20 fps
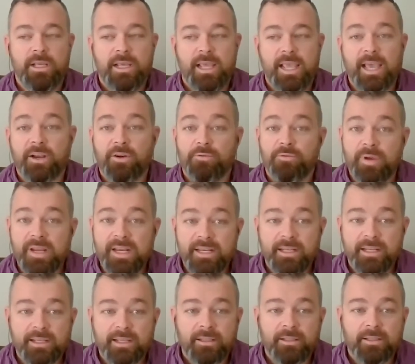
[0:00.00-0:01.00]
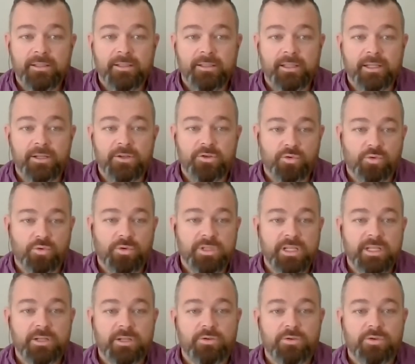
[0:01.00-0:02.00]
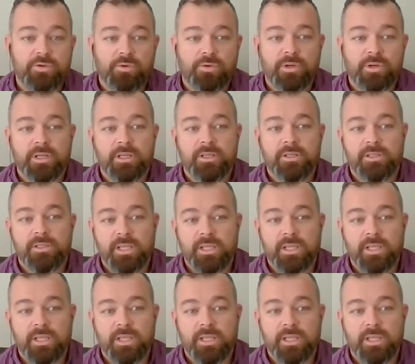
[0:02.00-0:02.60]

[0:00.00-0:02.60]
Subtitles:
how to render and draw technical drawings,